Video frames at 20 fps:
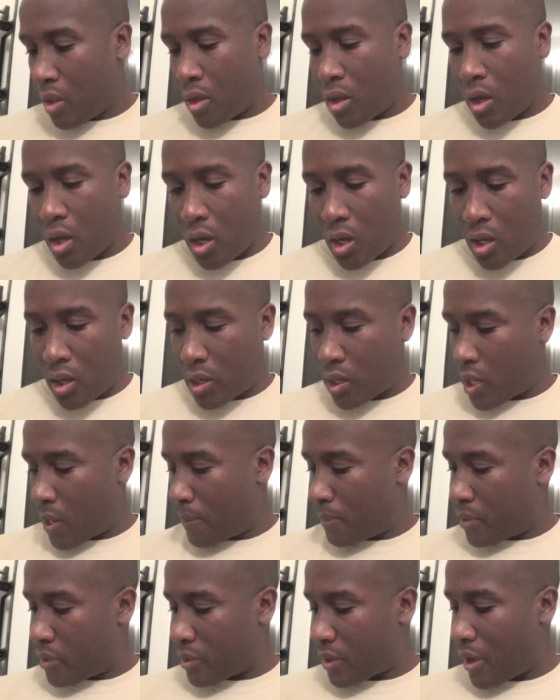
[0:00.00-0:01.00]
A
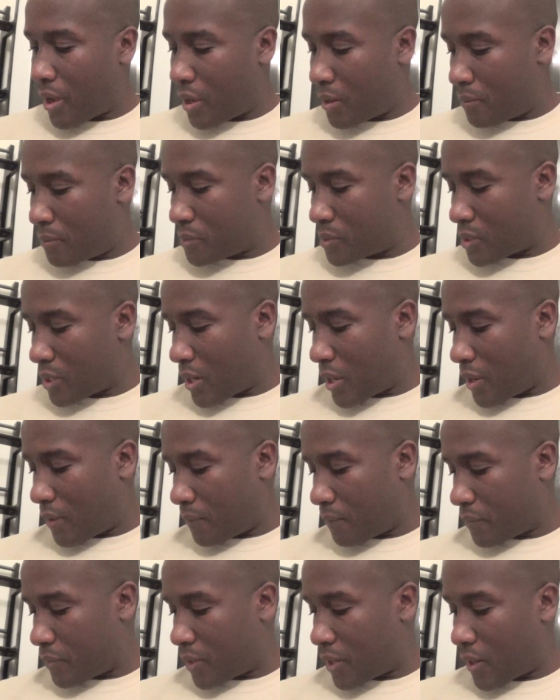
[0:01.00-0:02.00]
couple other items that
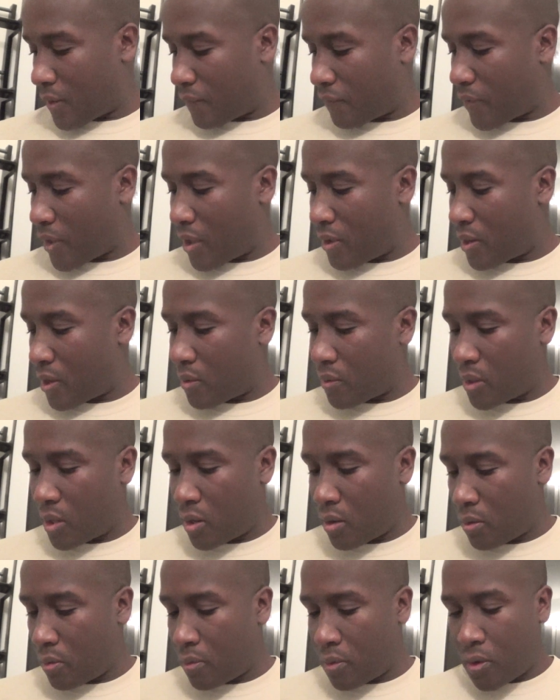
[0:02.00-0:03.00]
I found out
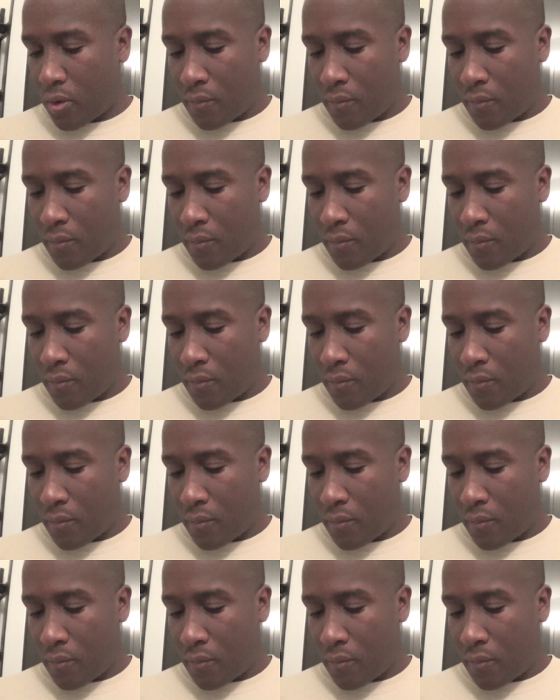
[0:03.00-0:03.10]
here.